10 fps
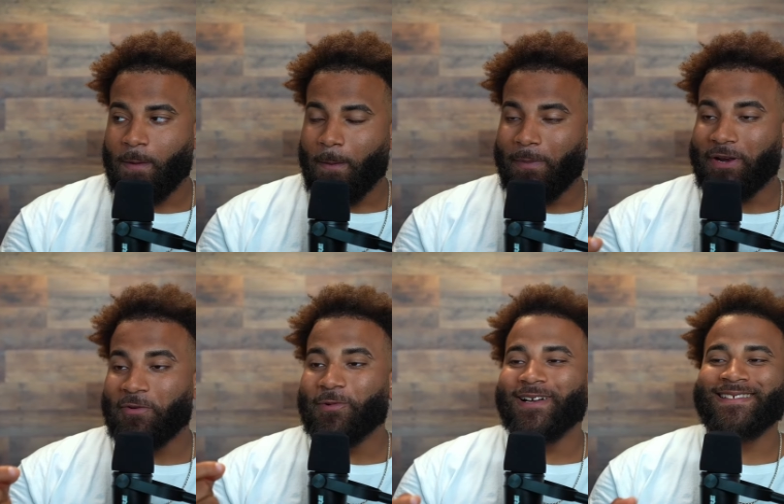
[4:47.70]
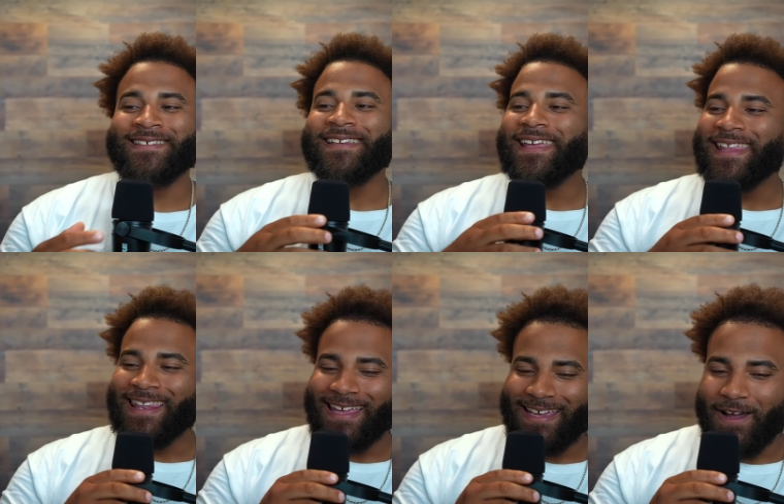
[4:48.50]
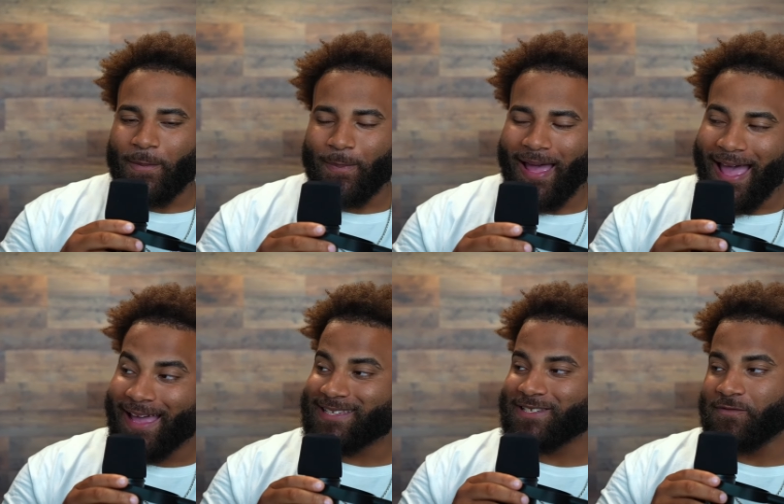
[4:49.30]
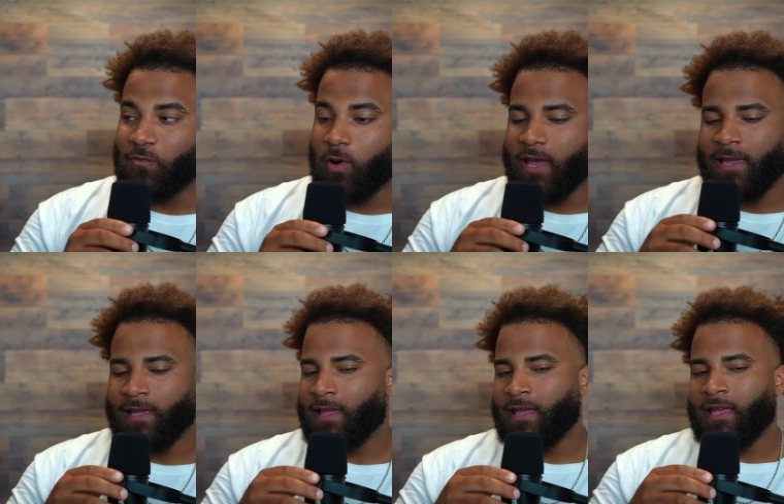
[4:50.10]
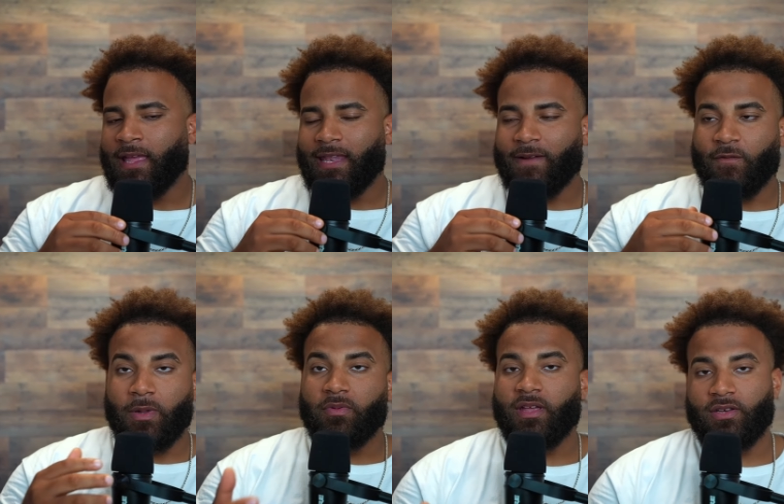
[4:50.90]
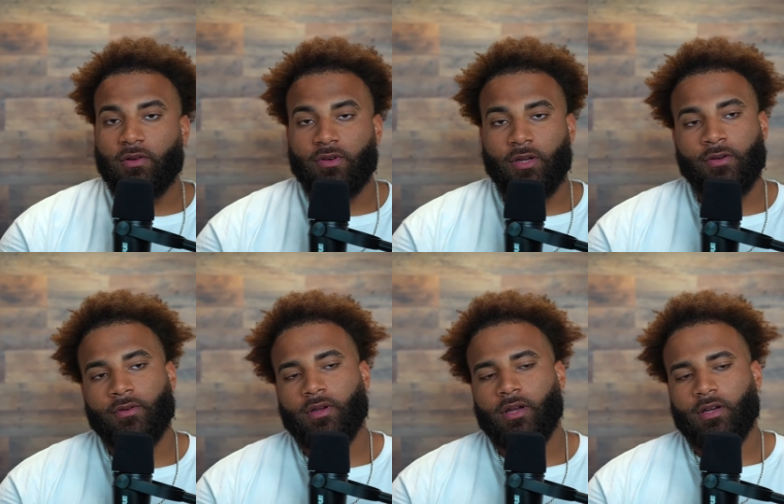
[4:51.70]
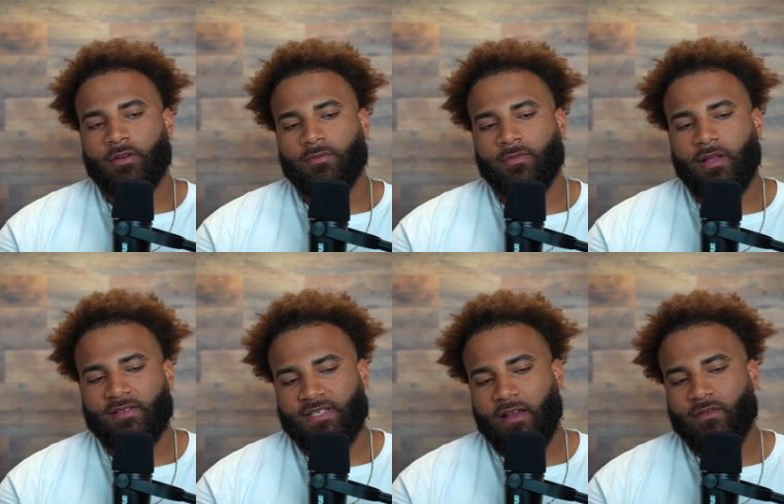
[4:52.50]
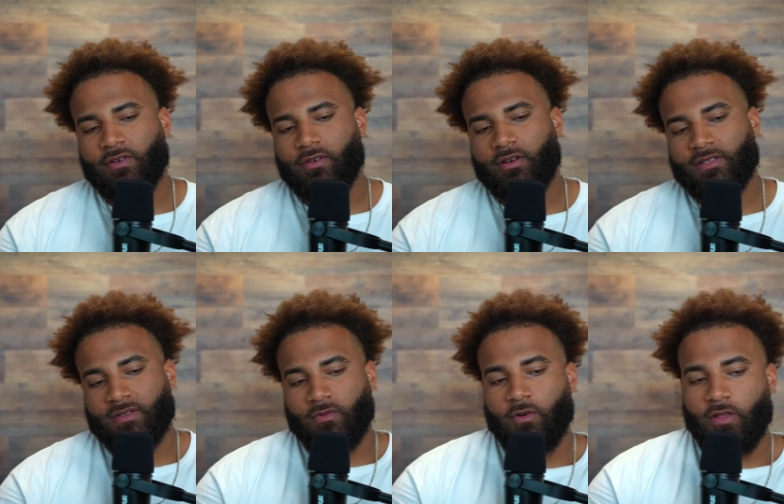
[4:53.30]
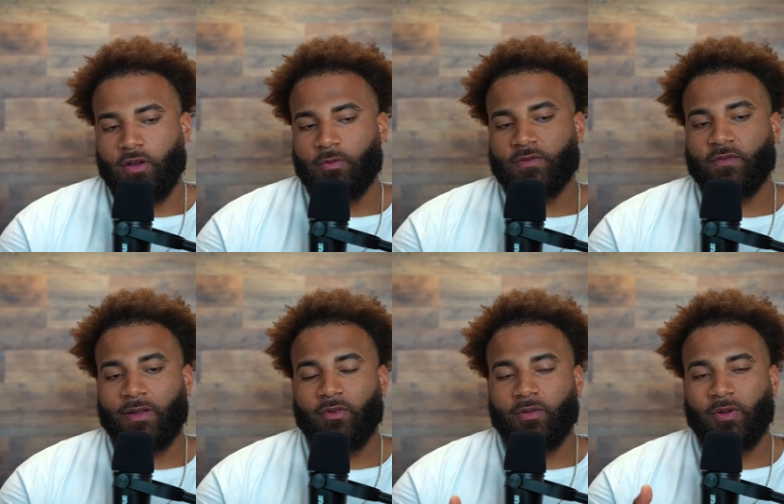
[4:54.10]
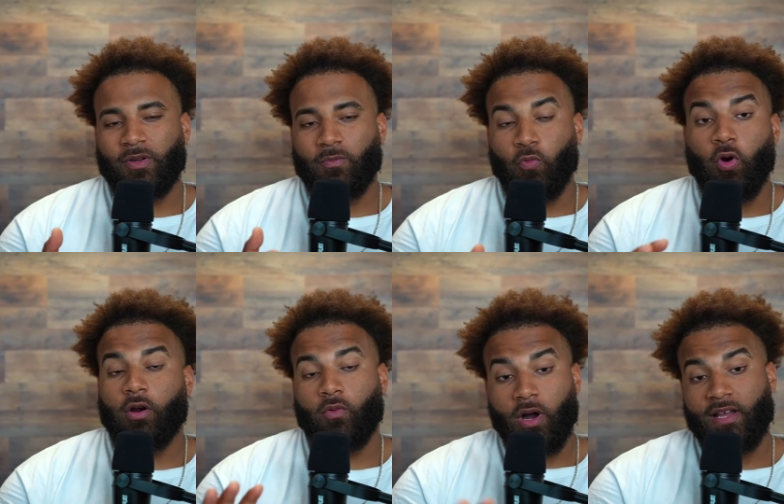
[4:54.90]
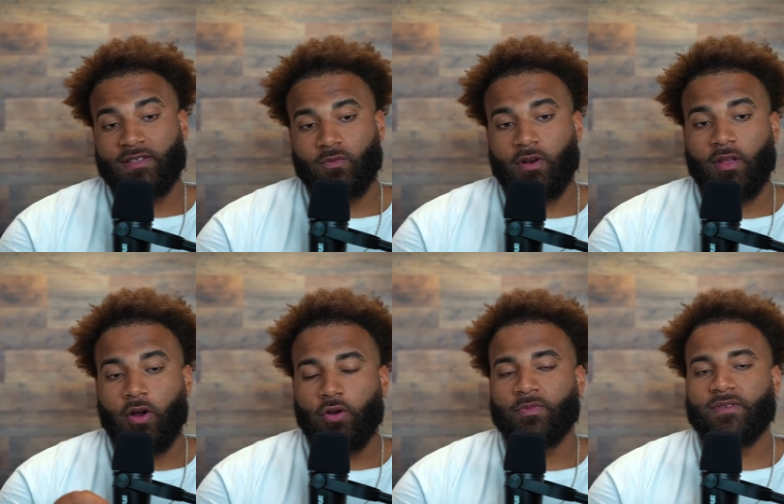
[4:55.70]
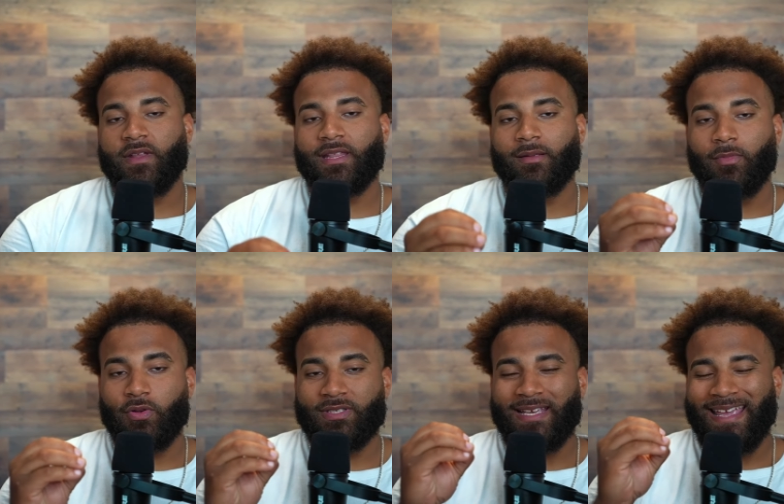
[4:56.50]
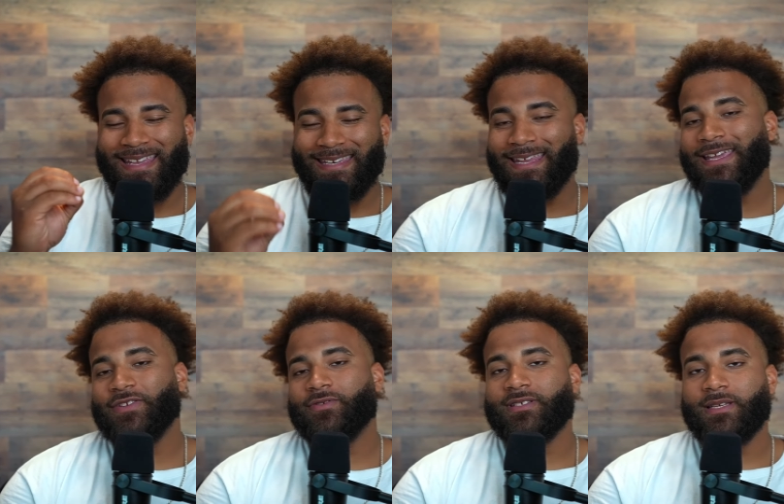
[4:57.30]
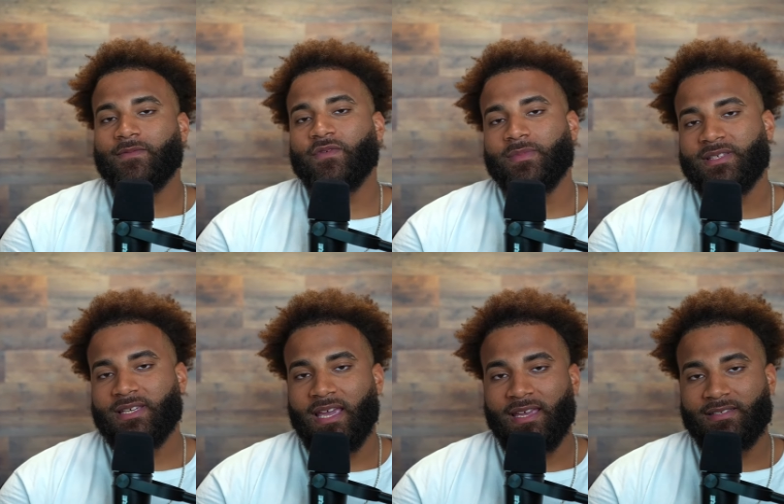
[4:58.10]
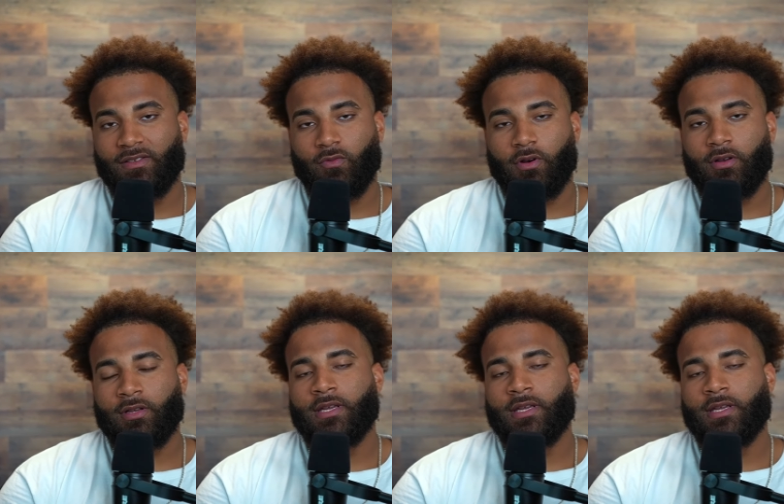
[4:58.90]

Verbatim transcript: but it wasn't in like a passive way. Like for people that don't know, um, El Salvador is one of the homes for like one of the, where it was one of the homes of like the most dangerous, infamous gangs in the world.